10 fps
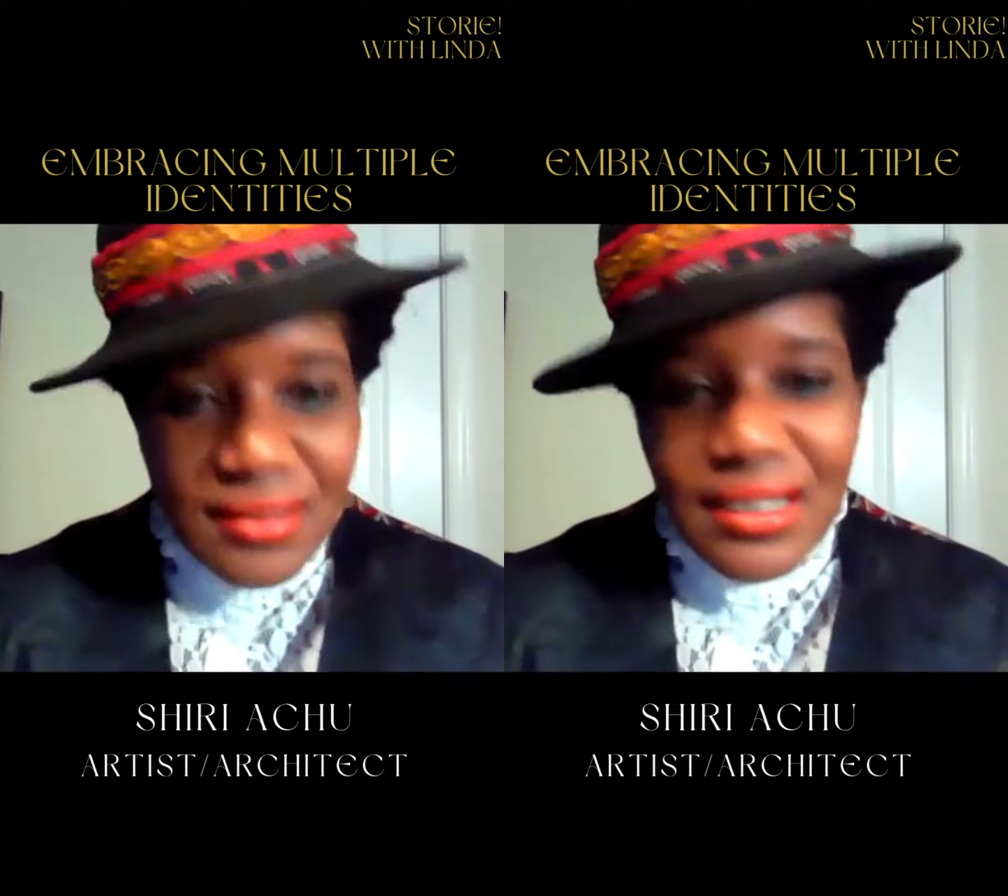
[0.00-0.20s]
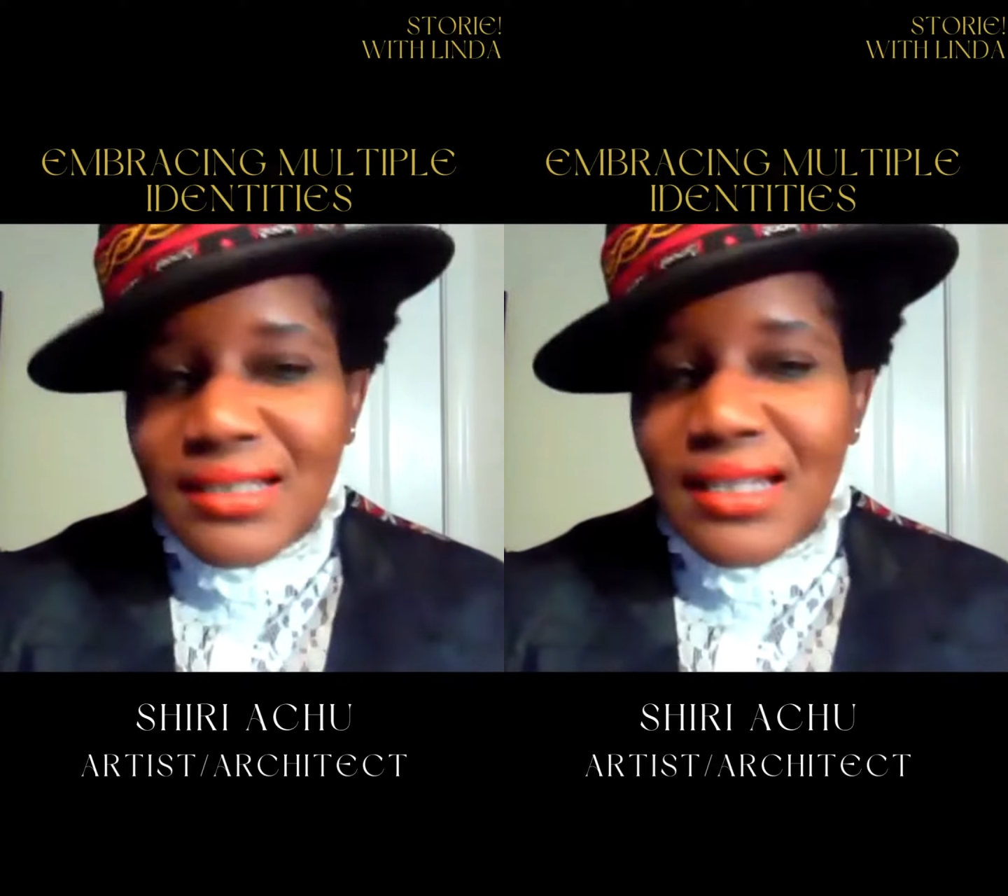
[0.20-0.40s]

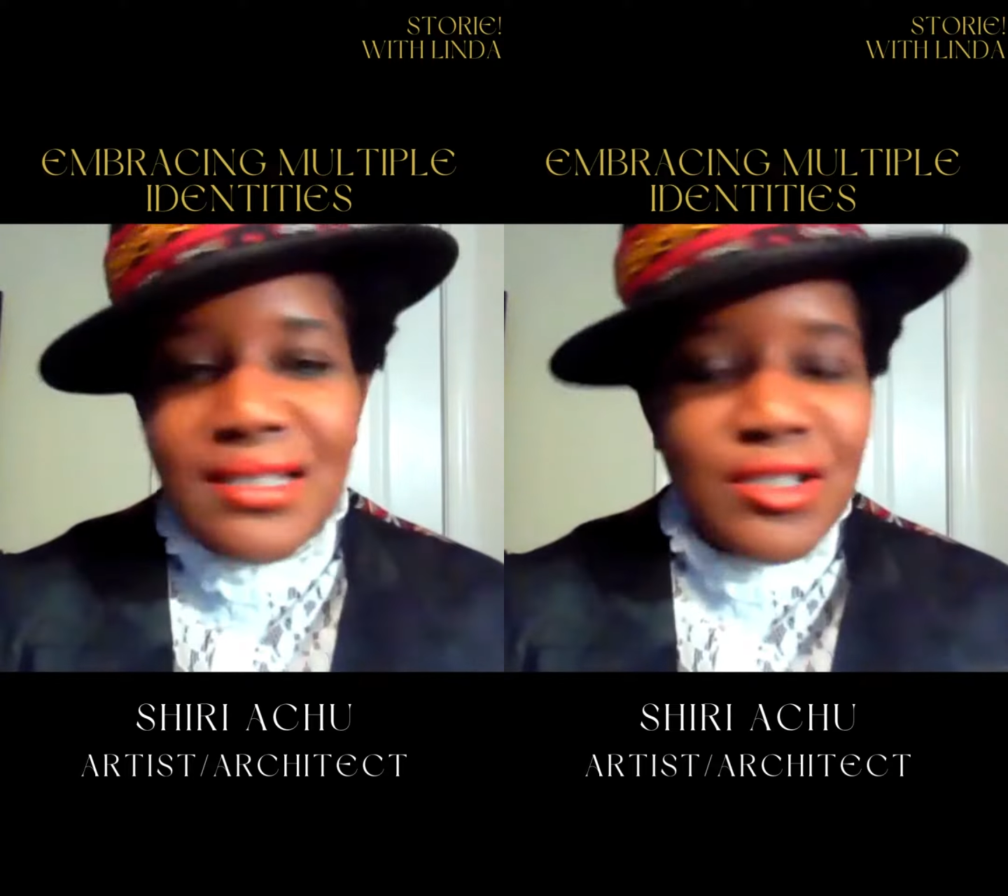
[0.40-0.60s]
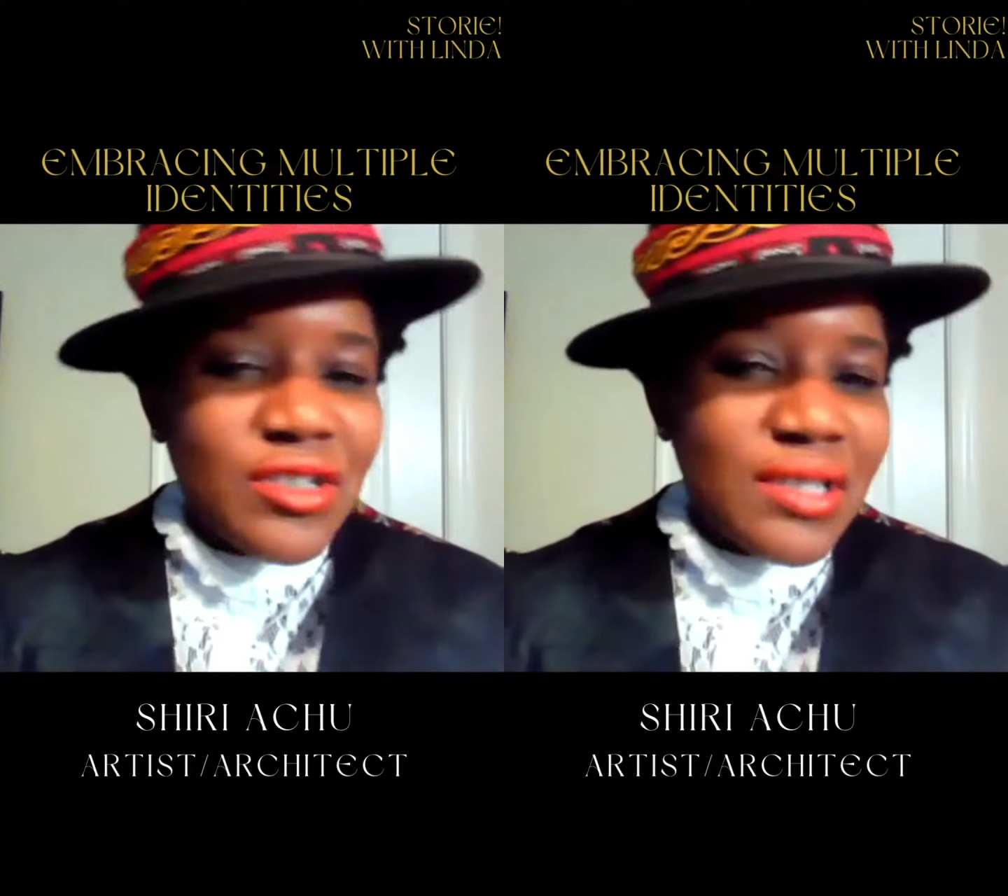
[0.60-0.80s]
it's
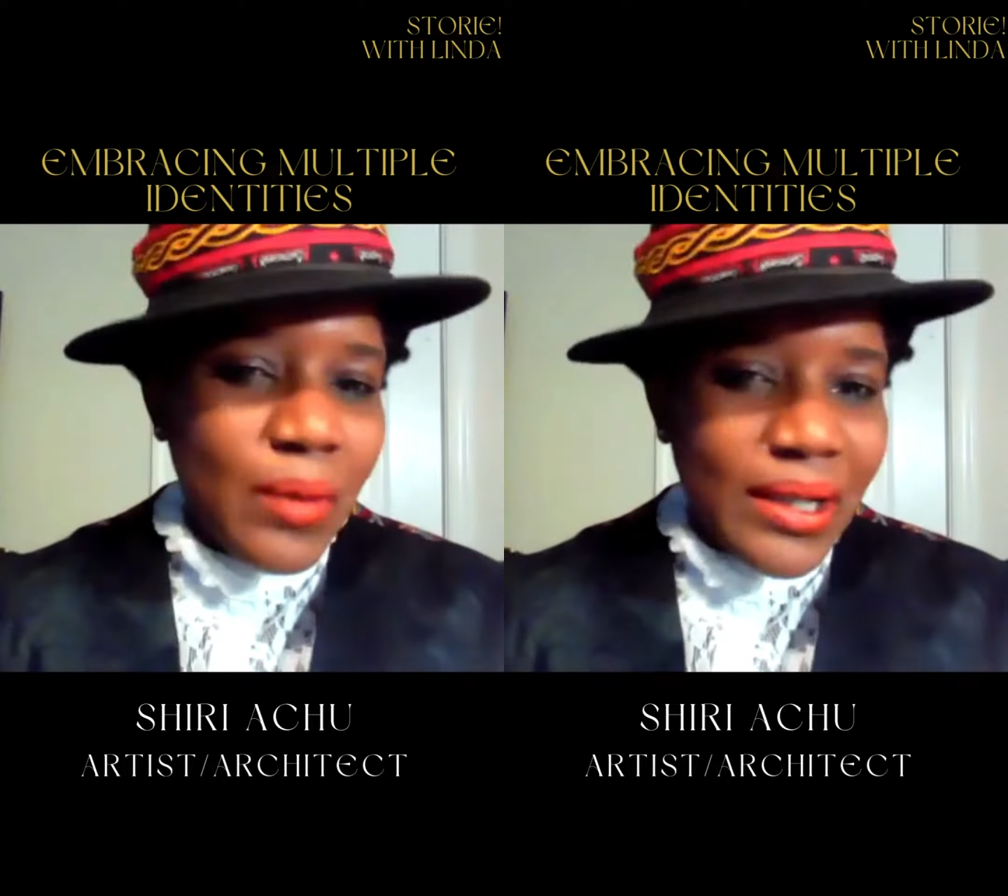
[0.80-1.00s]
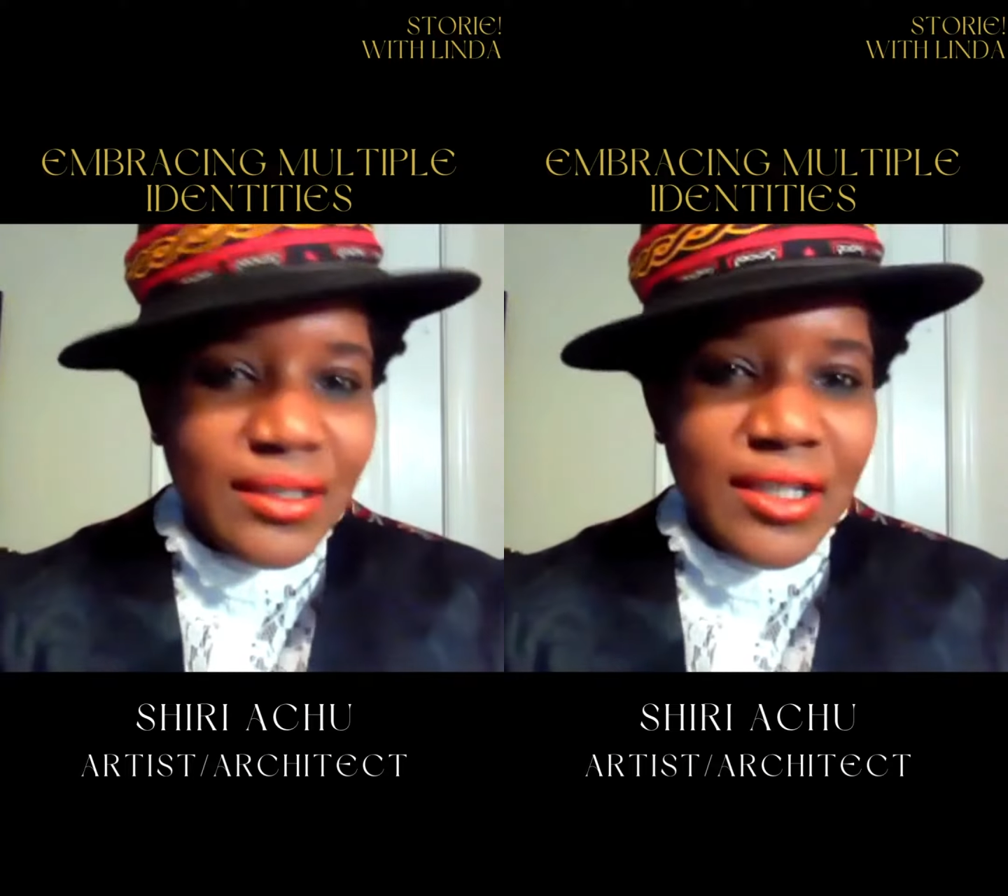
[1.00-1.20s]
easy to say,
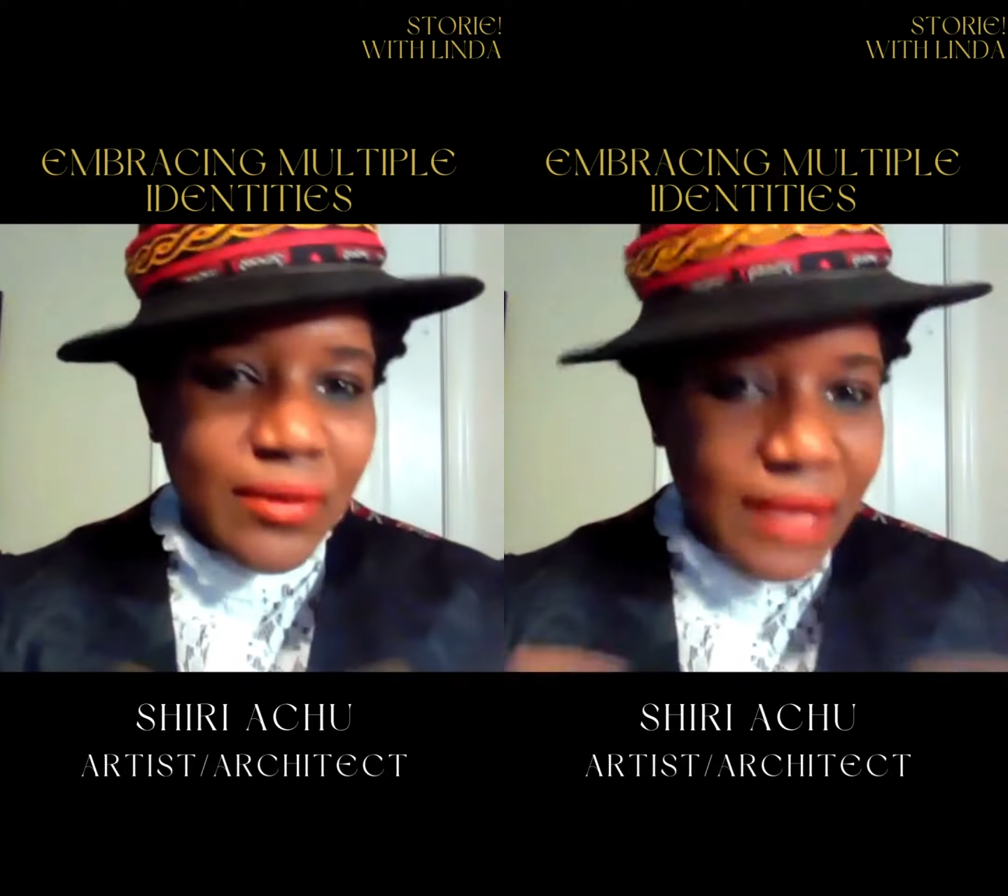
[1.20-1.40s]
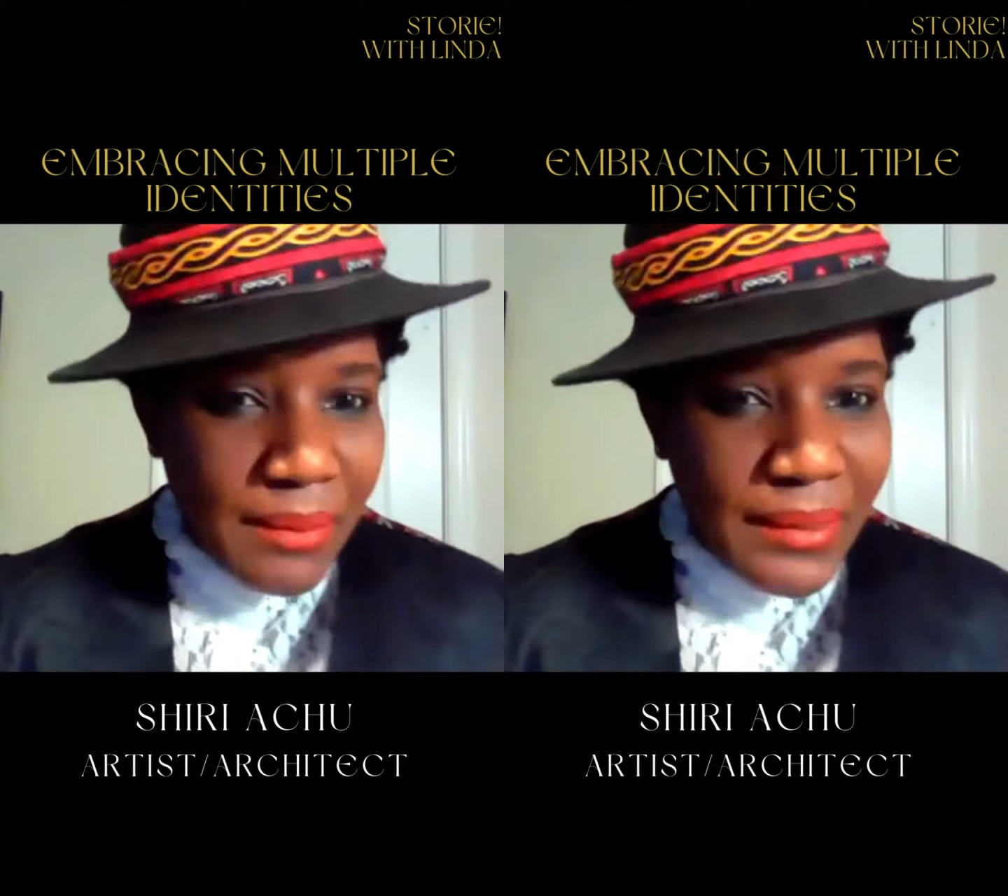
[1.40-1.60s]
well, you
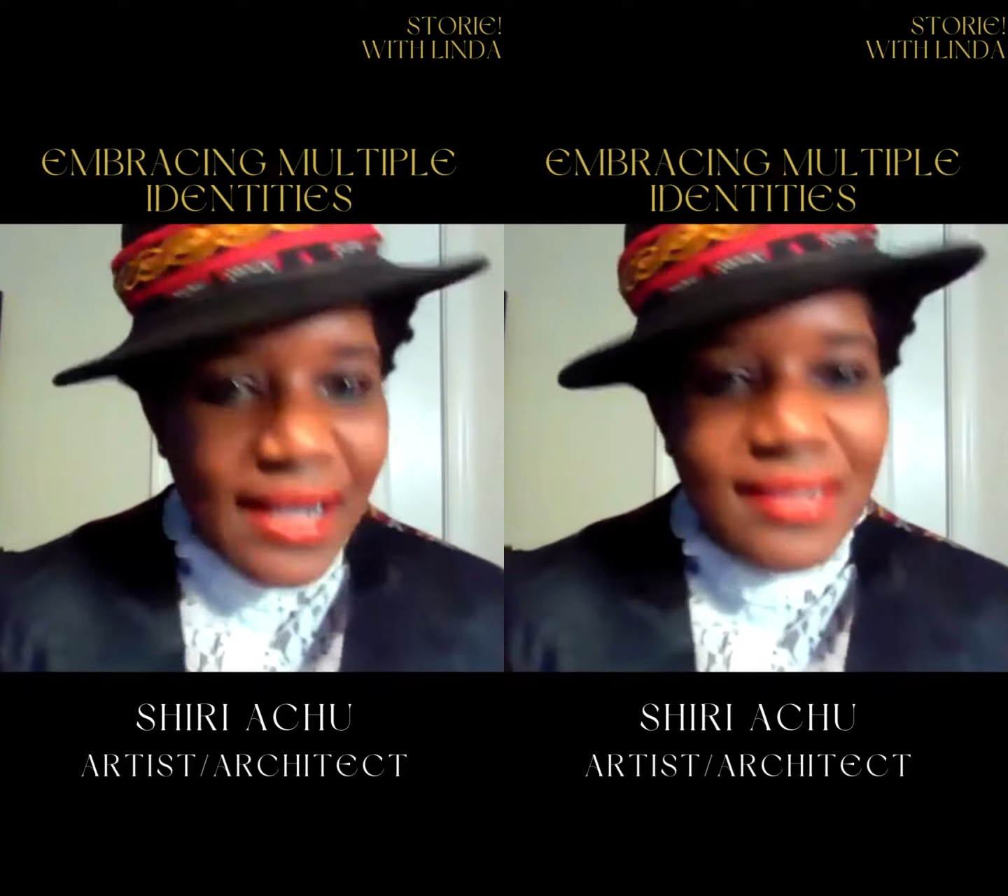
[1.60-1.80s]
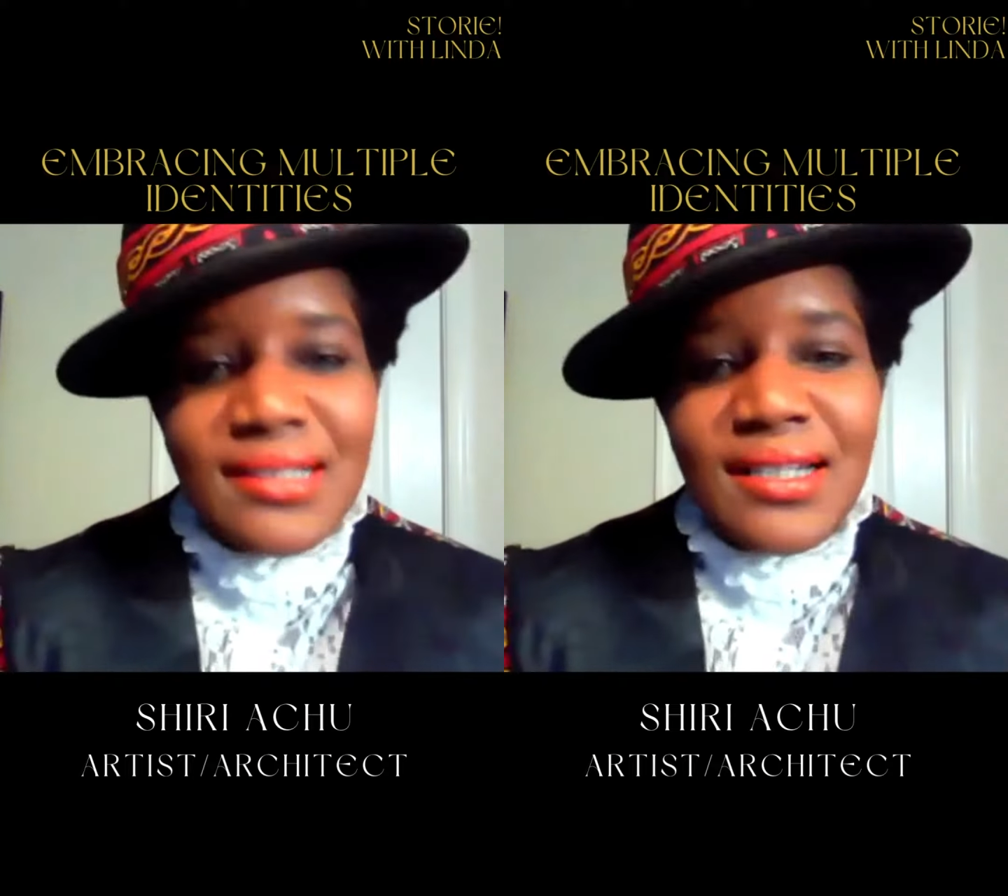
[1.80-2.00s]
know, I'm an
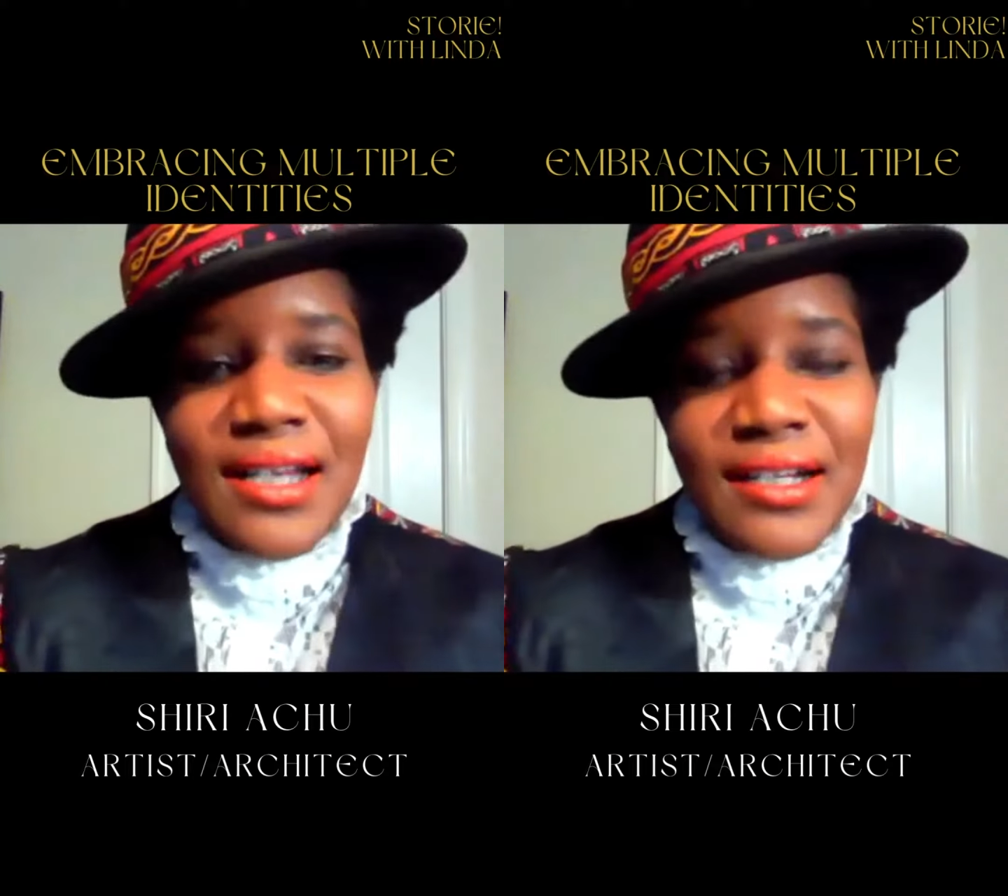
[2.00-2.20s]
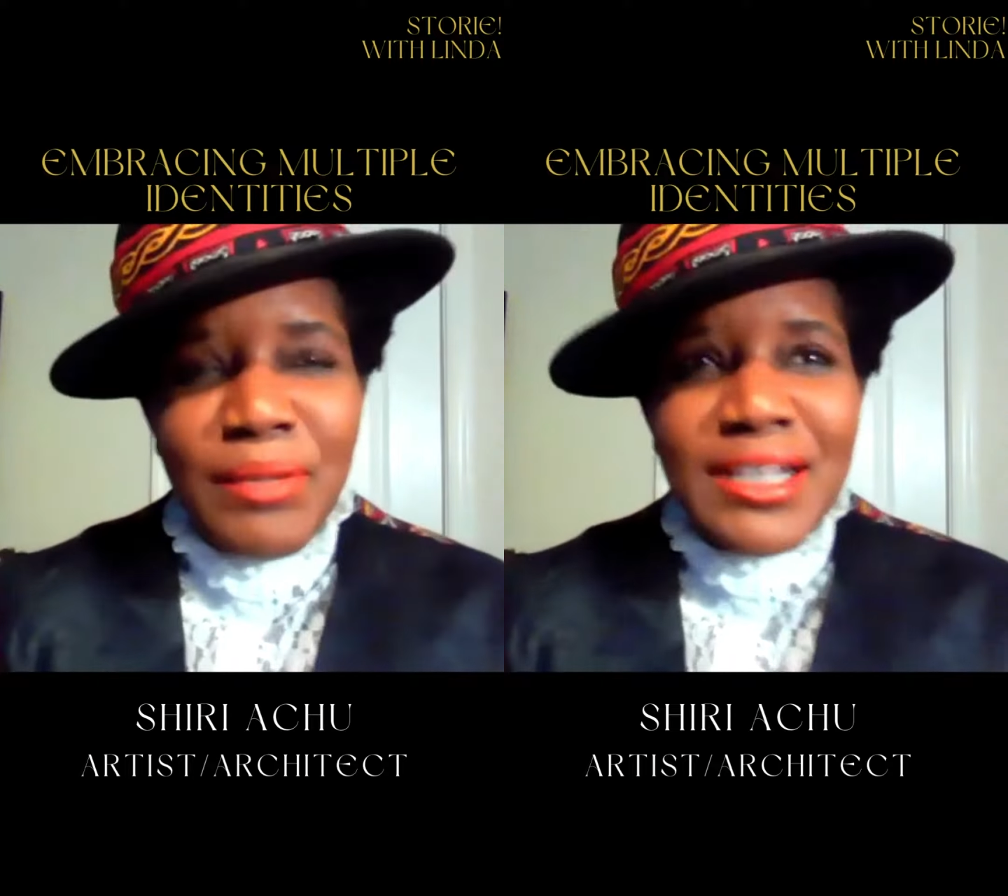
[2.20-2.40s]
artist and an architect.